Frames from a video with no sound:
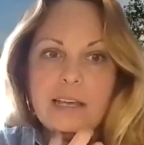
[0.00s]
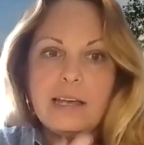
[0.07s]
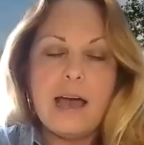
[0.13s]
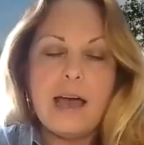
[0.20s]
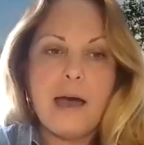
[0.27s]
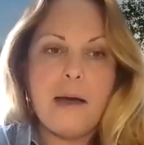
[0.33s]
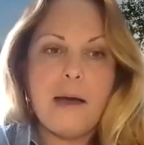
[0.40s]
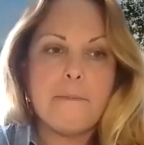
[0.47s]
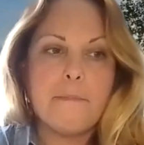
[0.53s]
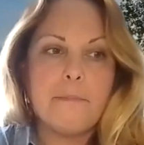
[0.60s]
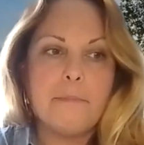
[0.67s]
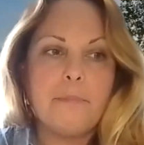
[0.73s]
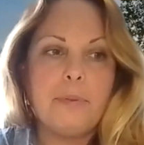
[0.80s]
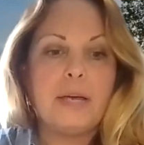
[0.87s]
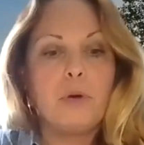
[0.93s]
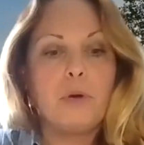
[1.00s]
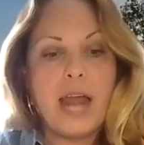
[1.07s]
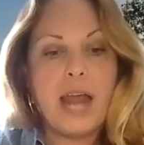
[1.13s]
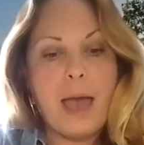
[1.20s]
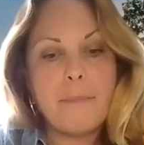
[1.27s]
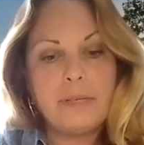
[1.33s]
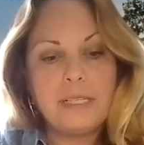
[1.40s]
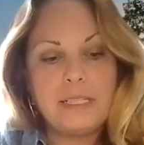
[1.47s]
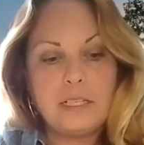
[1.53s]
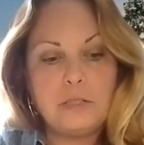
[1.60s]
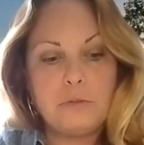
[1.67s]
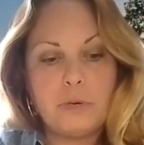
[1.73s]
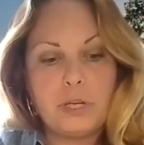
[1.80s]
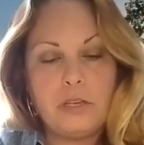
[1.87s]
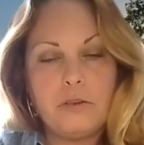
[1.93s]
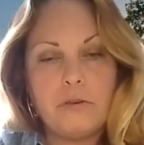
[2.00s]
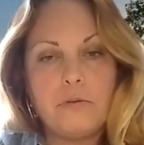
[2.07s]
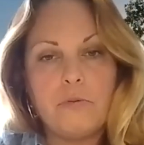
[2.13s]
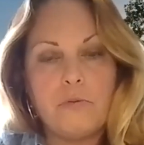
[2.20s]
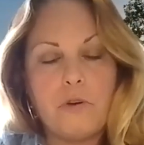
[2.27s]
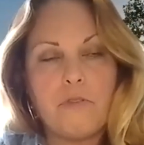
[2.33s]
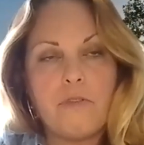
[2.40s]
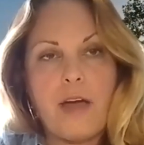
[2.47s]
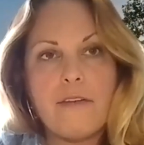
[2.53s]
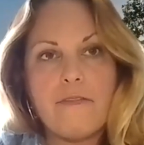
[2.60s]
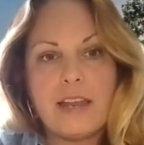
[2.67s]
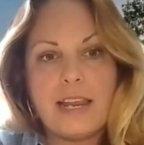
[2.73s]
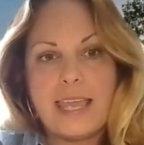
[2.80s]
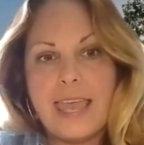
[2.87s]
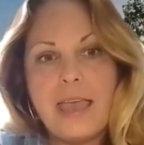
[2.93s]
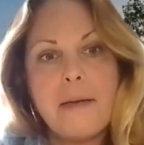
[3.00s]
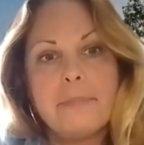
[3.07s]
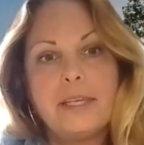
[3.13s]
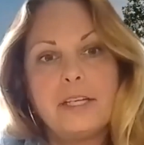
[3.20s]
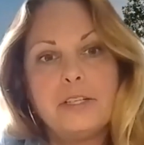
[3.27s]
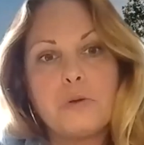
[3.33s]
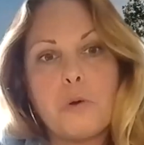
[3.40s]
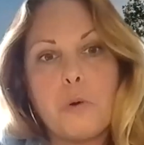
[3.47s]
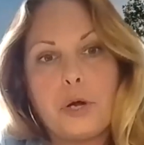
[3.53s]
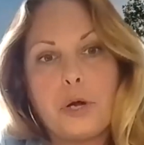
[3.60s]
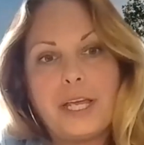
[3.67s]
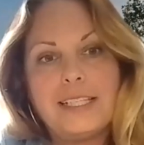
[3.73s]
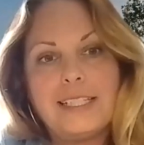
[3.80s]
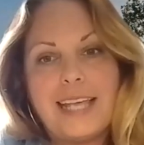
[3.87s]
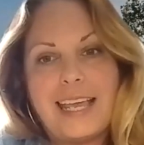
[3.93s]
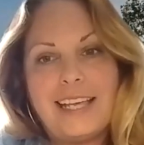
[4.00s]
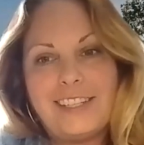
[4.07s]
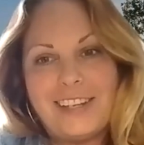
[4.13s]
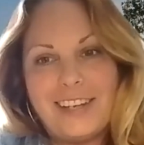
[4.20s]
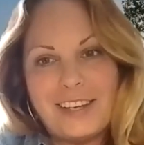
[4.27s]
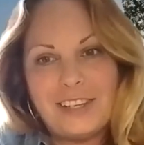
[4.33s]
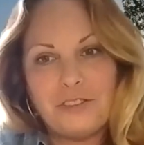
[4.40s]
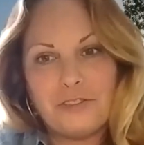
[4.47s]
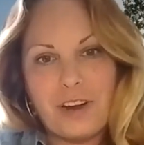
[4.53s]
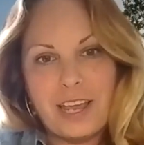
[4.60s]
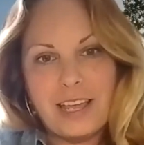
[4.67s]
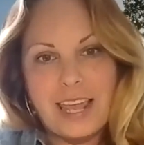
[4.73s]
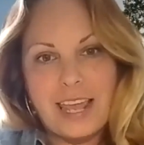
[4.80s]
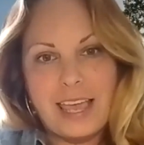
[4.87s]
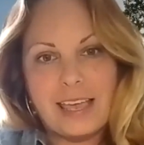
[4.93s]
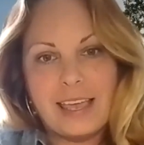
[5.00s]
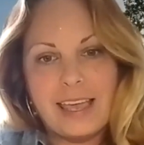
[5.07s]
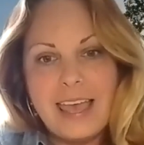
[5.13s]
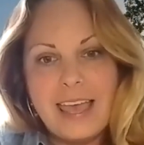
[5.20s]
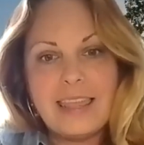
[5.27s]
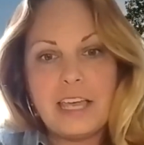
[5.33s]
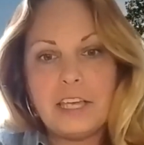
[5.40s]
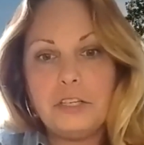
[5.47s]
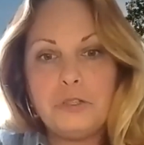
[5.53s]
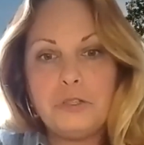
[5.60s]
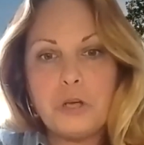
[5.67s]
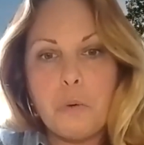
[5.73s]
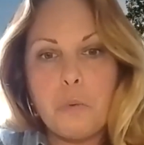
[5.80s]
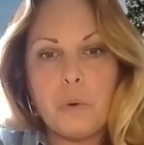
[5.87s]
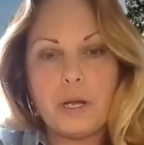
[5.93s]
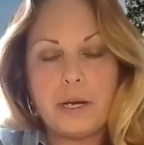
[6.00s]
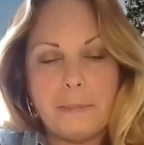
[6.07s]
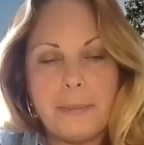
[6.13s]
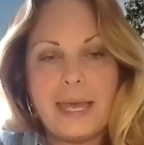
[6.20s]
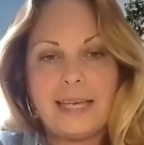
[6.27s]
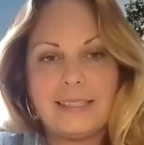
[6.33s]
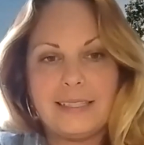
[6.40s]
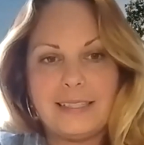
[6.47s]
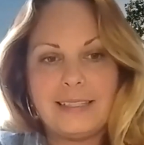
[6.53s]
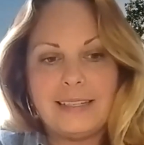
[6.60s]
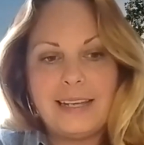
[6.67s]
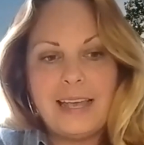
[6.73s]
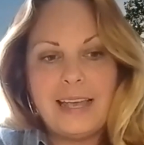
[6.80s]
But what happens is when you arrive at a camp, there's orientation and training that you don't want to miss.